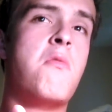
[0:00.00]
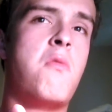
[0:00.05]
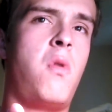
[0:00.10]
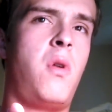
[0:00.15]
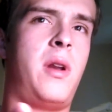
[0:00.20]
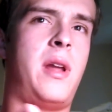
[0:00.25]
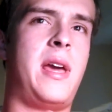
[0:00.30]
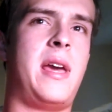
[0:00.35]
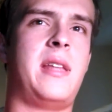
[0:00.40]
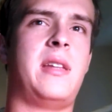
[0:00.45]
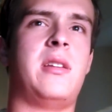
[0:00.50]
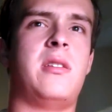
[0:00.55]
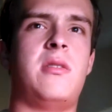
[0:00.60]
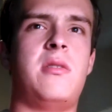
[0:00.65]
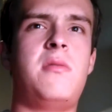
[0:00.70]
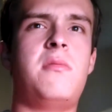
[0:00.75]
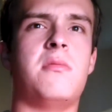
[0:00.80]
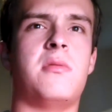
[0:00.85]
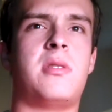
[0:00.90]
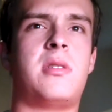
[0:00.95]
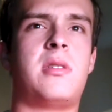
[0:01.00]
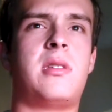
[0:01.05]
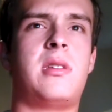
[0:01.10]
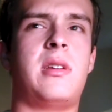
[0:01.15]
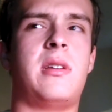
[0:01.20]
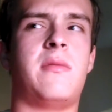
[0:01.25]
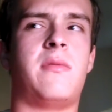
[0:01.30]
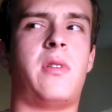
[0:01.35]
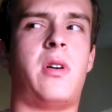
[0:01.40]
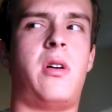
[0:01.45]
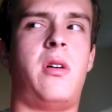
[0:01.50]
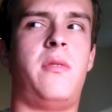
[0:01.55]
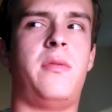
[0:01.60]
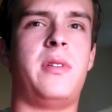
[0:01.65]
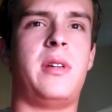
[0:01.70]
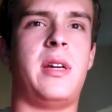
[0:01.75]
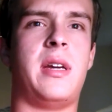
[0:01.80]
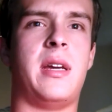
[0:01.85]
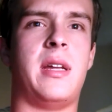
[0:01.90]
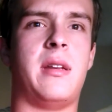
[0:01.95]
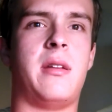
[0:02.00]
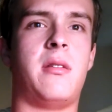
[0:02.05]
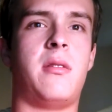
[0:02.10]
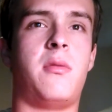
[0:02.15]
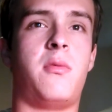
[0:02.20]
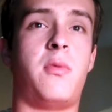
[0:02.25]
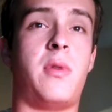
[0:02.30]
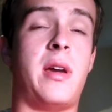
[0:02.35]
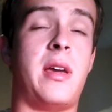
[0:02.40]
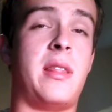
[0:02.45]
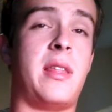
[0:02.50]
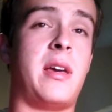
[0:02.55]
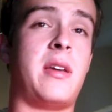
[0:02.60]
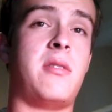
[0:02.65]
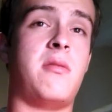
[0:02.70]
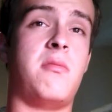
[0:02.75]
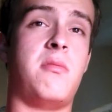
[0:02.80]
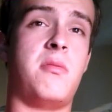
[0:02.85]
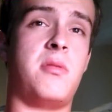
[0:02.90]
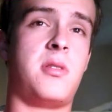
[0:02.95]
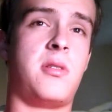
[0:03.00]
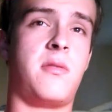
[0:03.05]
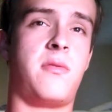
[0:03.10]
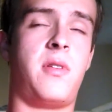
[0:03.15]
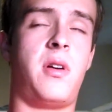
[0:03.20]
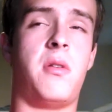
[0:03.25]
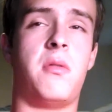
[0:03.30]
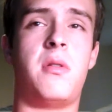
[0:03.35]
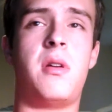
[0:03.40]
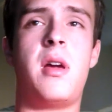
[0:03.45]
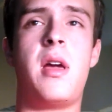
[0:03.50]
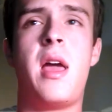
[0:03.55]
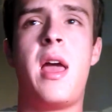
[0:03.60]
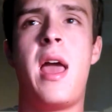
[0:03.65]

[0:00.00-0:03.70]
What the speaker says: one-handed use involved in the way that you use your phone.